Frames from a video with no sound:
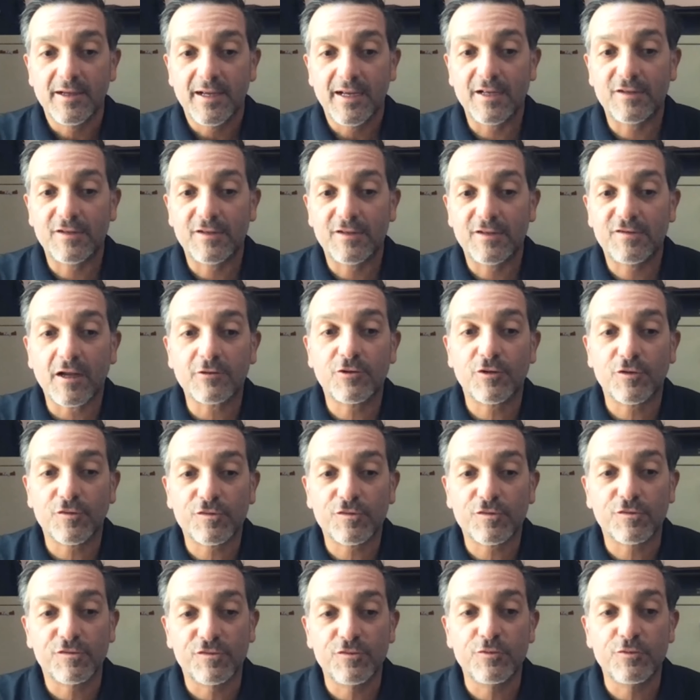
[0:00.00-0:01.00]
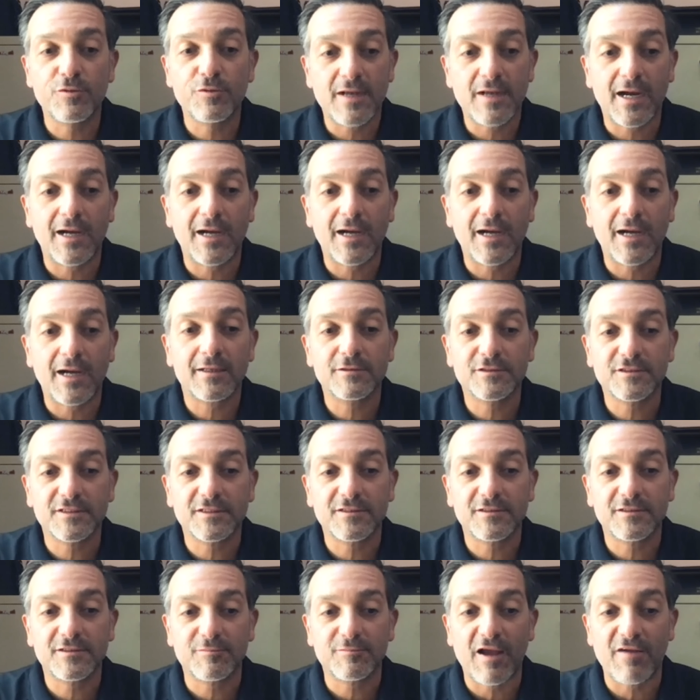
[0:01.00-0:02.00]
it's not just the student athletes
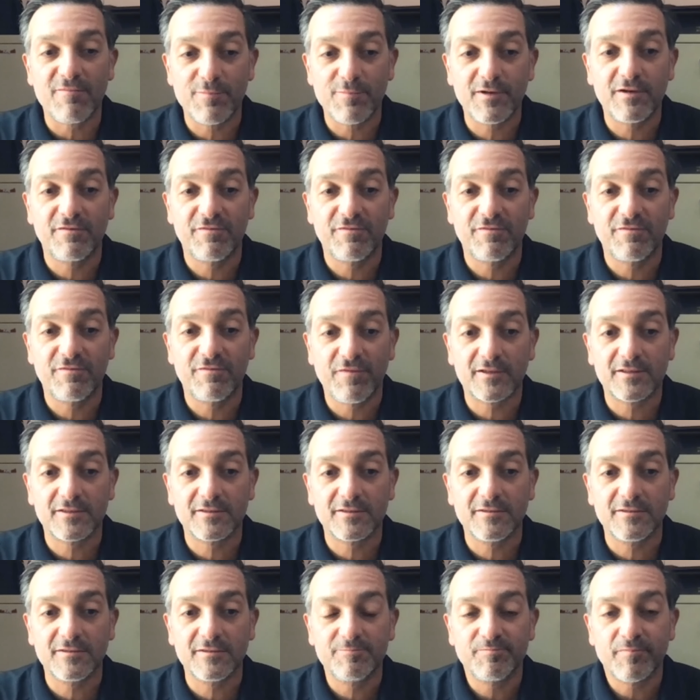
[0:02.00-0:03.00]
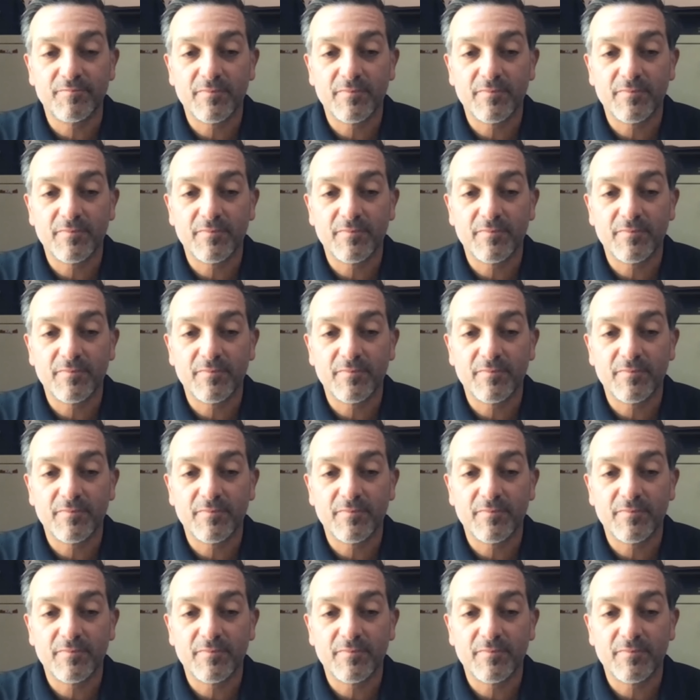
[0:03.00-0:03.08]
that have been affected.